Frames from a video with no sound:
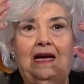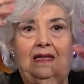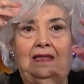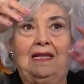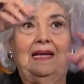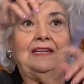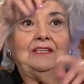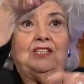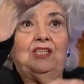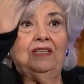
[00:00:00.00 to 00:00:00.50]
A
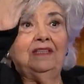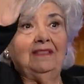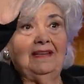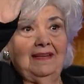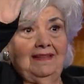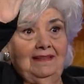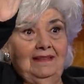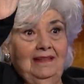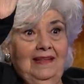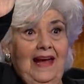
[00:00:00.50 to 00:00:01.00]
light, just
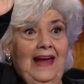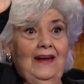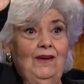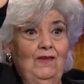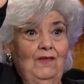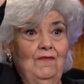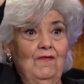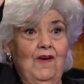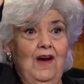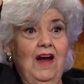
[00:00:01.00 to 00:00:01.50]
like the
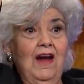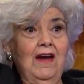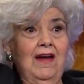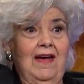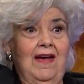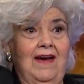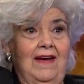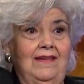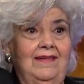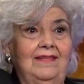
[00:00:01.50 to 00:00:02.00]
light over our
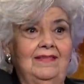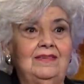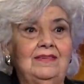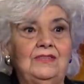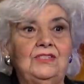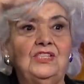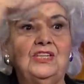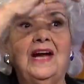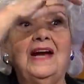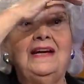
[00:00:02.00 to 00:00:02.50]
head,
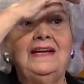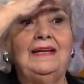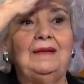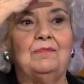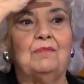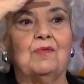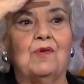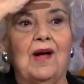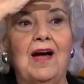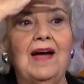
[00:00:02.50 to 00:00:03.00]

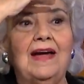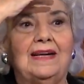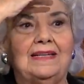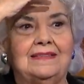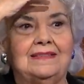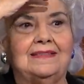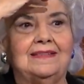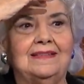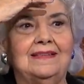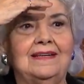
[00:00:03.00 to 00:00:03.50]
shining
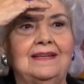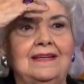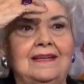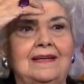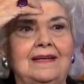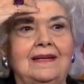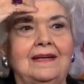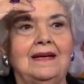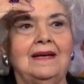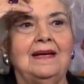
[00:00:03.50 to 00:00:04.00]
bright.
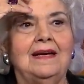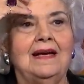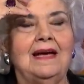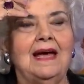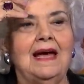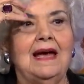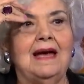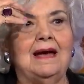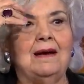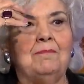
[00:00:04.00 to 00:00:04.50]

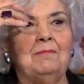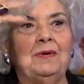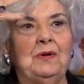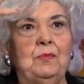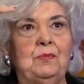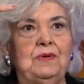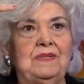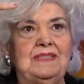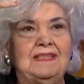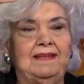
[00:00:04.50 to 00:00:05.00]

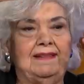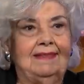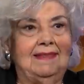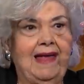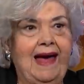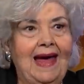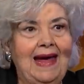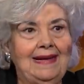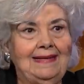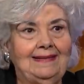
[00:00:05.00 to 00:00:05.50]
But it was a
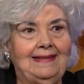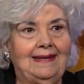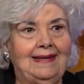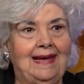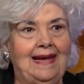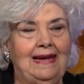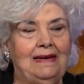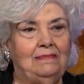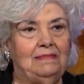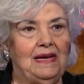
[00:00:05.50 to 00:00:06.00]
light
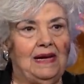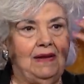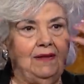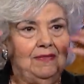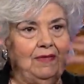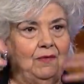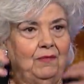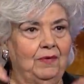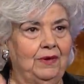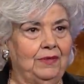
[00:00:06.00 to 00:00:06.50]
that came
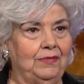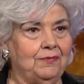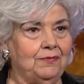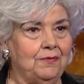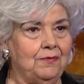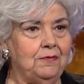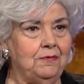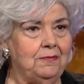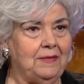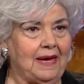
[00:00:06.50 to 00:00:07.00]
down that went
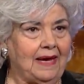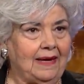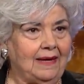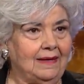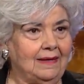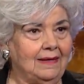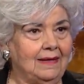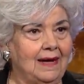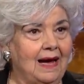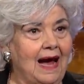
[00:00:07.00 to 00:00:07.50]
through
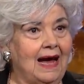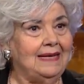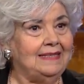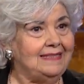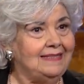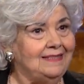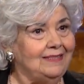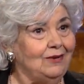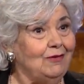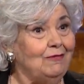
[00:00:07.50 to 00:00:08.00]
me. I
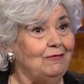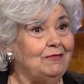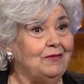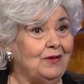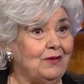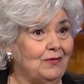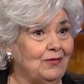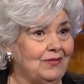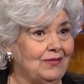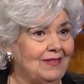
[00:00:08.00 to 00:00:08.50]
still
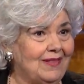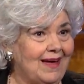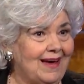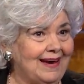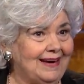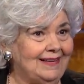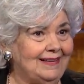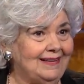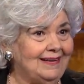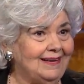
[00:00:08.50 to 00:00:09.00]
feel the
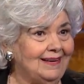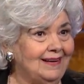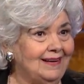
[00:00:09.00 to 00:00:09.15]
light.